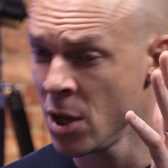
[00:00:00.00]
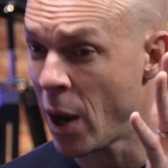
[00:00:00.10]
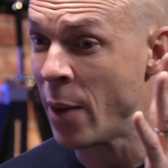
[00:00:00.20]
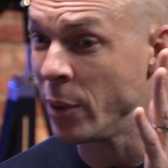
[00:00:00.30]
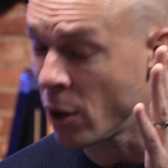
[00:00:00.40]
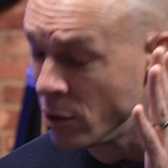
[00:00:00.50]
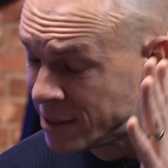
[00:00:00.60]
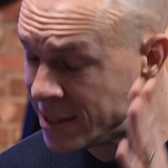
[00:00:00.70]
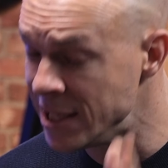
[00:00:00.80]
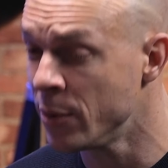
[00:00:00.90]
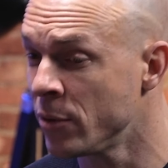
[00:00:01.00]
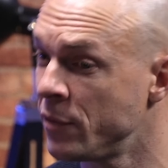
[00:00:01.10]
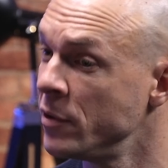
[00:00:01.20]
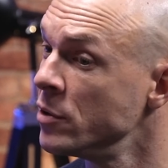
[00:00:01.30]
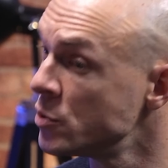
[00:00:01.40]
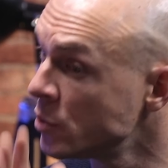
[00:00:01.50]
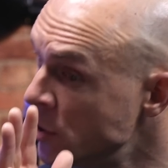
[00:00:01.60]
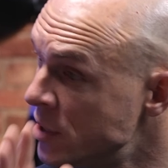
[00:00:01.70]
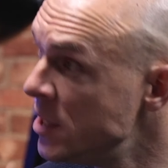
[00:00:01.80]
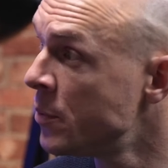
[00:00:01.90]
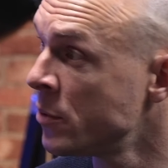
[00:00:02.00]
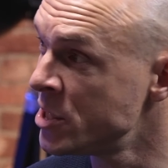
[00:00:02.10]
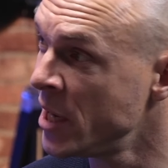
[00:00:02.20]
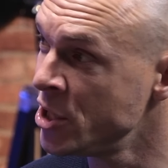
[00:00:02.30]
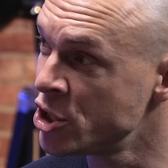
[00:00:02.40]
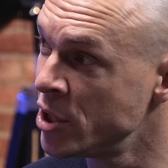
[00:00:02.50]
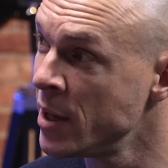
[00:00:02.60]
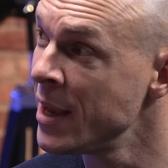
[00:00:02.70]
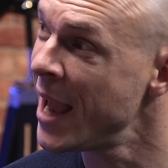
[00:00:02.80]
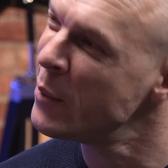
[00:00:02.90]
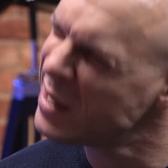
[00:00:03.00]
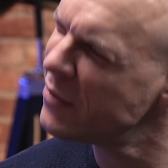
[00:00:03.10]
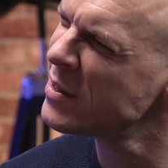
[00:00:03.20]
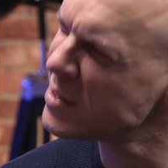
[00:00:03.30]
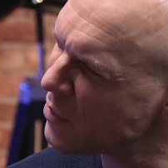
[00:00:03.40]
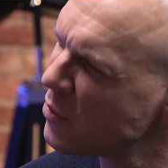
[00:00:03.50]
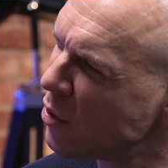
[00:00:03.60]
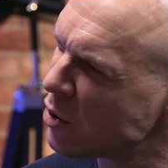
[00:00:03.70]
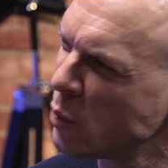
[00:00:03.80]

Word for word: and we go deep on referrals, we go deep on retention, and we give it some thought.